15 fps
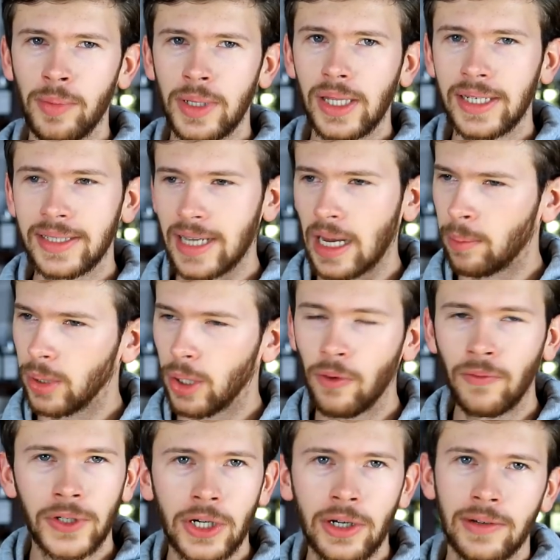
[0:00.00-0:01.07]
will be linked down
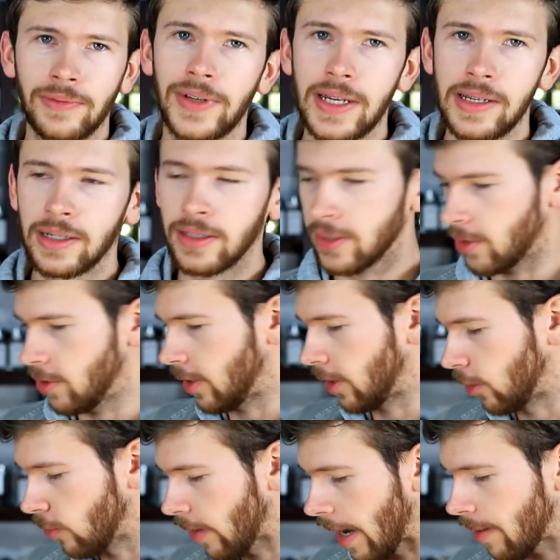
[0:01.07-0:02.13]
below for your convenience, so you
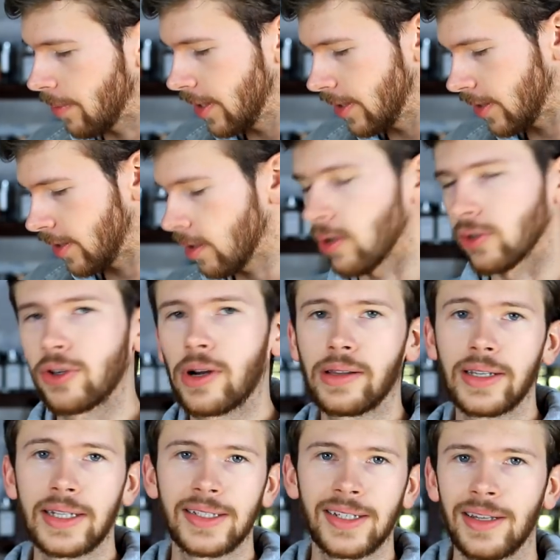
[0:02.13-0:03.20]
can grab these here. I'll try to
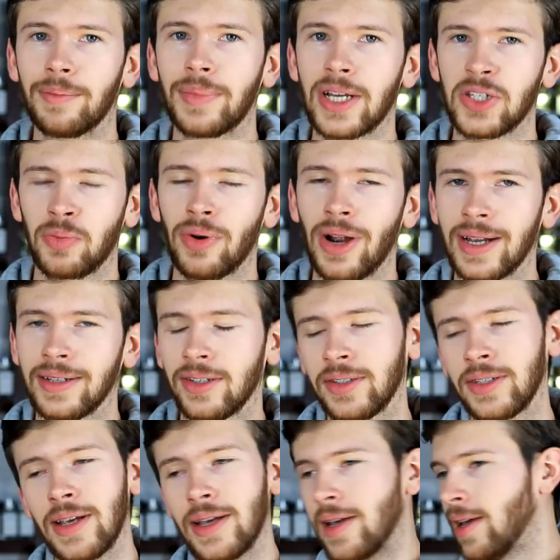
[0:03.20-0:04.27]
link to the best
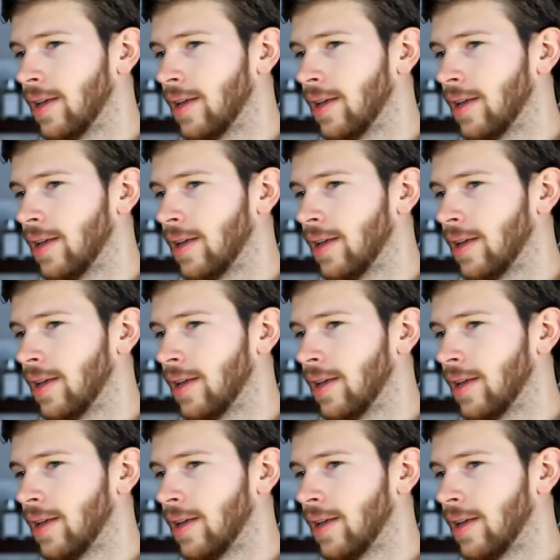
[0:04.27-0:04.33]
prices.